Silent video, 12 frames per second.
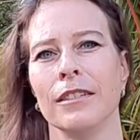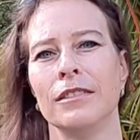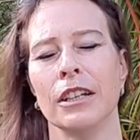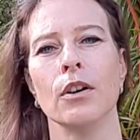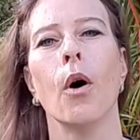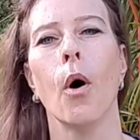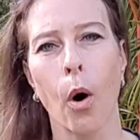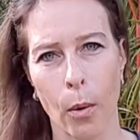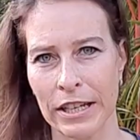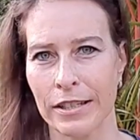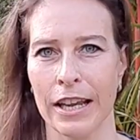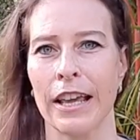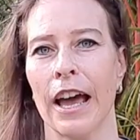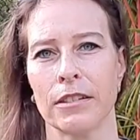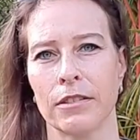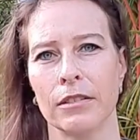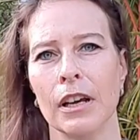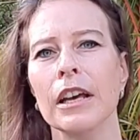They'll always say
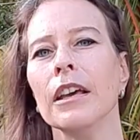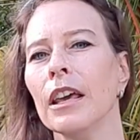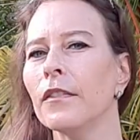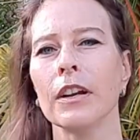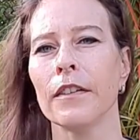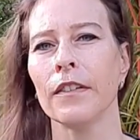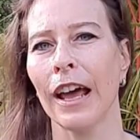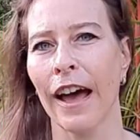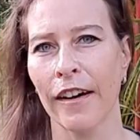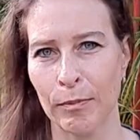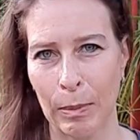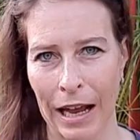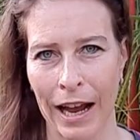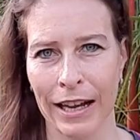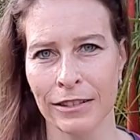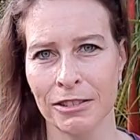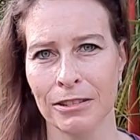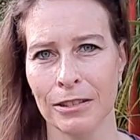yes. Even if they have
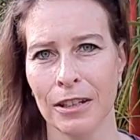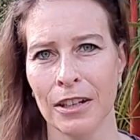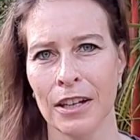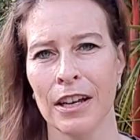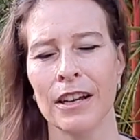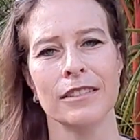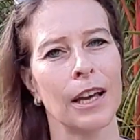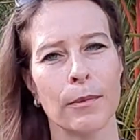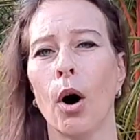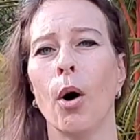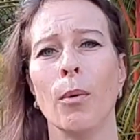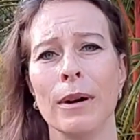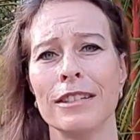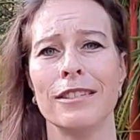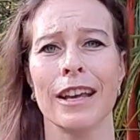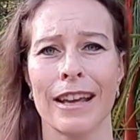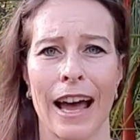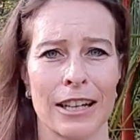plans, they will always
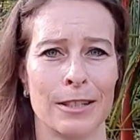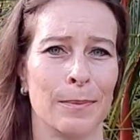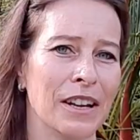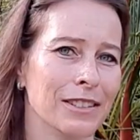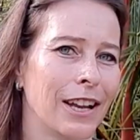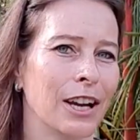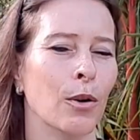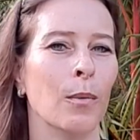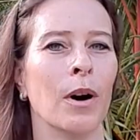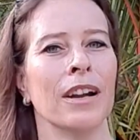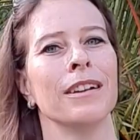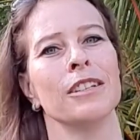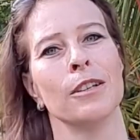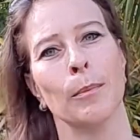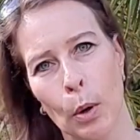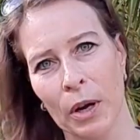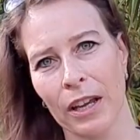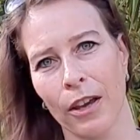say yes because they don't want to
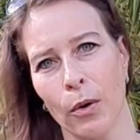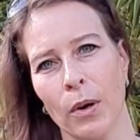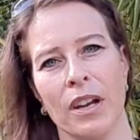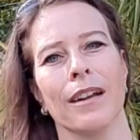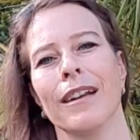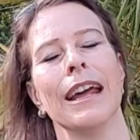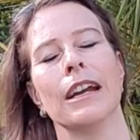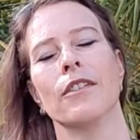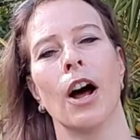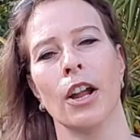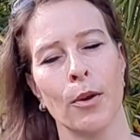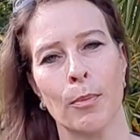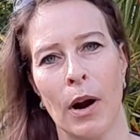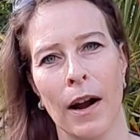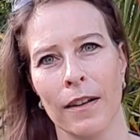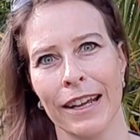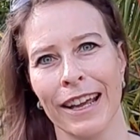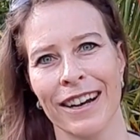disappoint you. And then later on, you
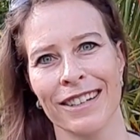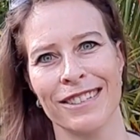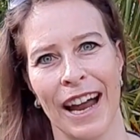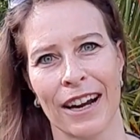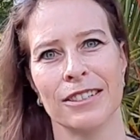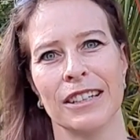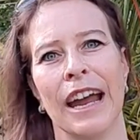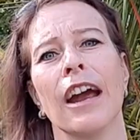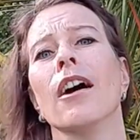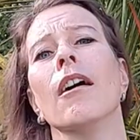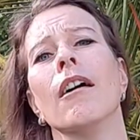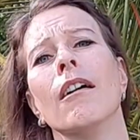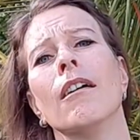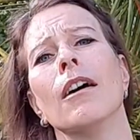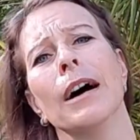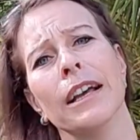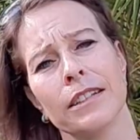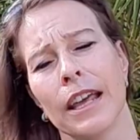probably get a text saying,
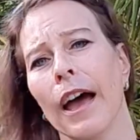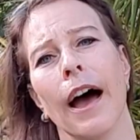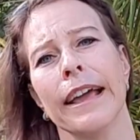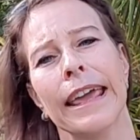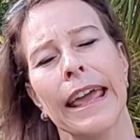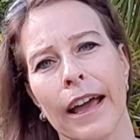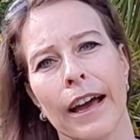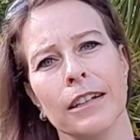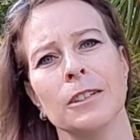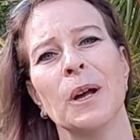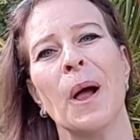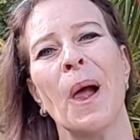oh, es que I can't.